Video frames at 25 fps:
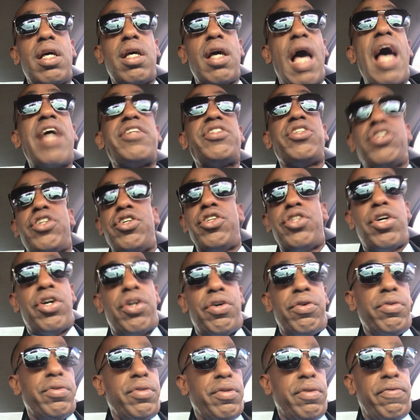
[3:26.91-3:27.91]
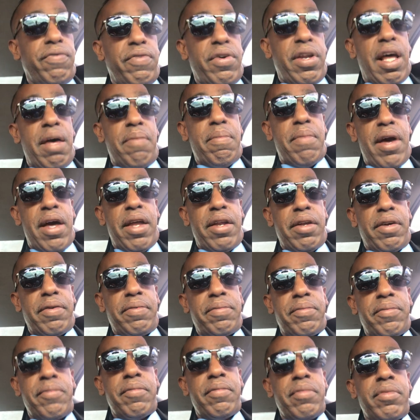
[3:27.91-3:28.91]
as an adult, for that matter.
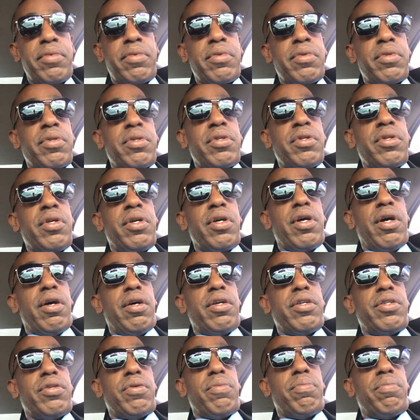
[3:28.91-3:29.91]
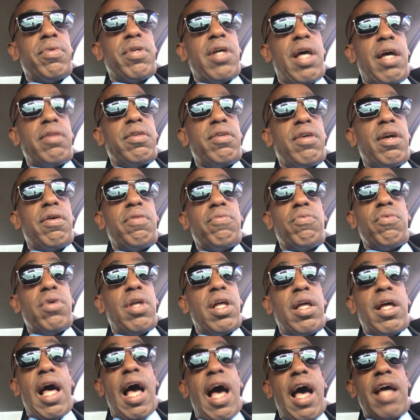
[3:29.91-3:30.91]
So
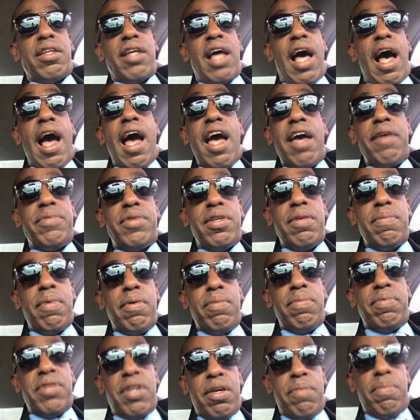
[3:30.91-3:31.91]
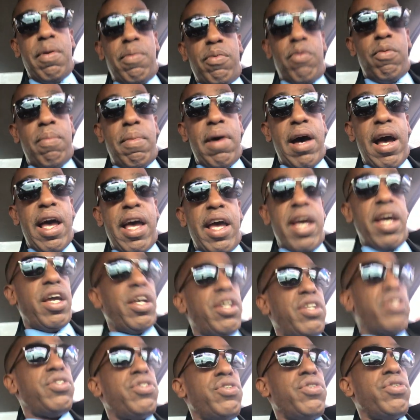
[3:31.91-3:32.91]
I am seeing people my
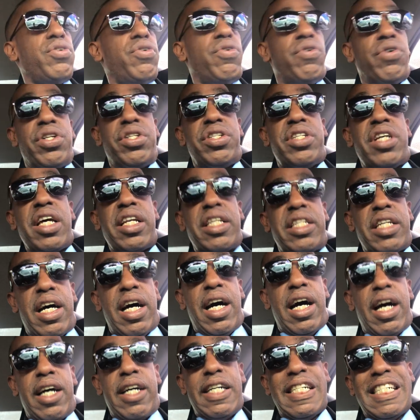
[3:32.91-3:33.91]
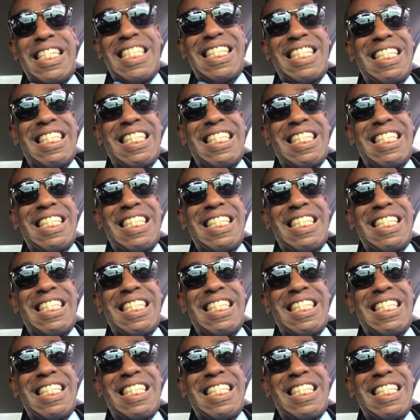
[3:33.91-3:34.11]
age on TikTok